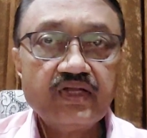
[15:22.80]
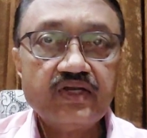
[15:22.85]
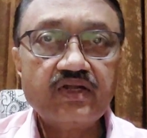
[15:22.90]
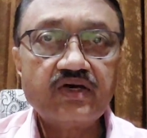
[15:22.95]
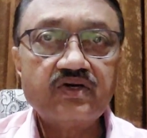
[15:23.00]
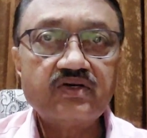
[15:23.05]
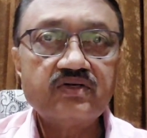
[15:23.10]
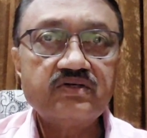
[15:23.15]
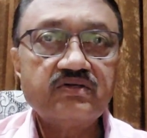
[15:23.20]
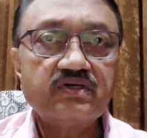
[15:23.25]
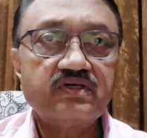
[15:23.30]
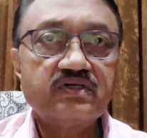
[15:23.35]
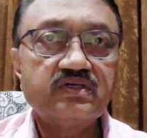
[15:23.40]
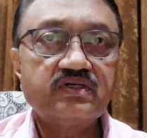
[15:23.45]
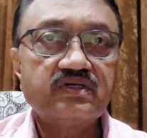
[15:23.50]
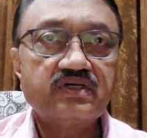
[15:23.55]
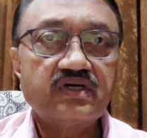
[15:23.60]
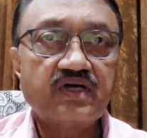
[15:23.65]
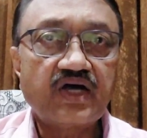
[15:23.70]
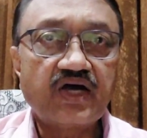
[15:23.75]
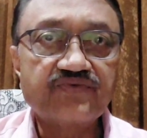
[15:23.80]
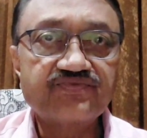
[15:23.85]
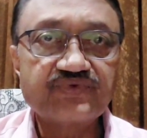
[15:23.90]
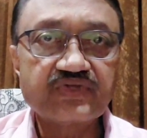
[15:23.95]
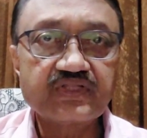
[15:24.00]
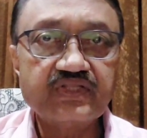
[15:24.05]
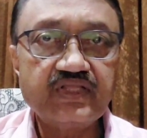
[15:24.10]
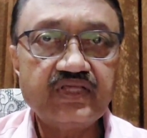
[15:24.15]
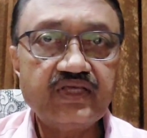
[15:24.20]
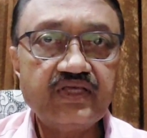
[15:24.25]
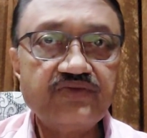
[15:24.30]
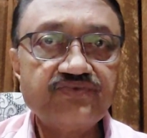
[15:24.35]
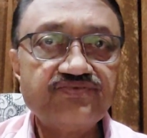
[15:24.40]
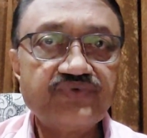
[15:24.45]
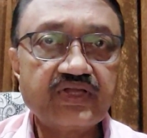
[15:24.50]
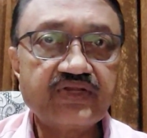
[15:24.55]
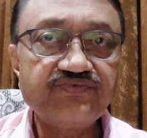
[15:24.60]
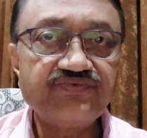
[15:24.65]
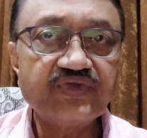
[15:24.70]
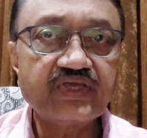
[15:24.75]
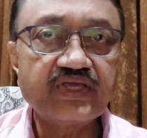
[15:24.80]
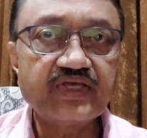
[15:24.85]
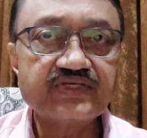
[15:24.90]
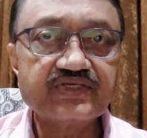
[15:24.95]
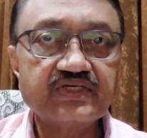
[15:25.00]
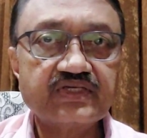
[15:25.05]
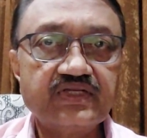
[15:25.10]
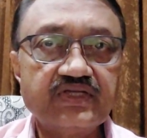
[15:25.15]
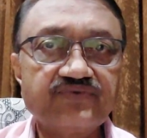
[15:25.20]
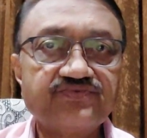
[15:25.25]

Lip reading: Now, after the verification,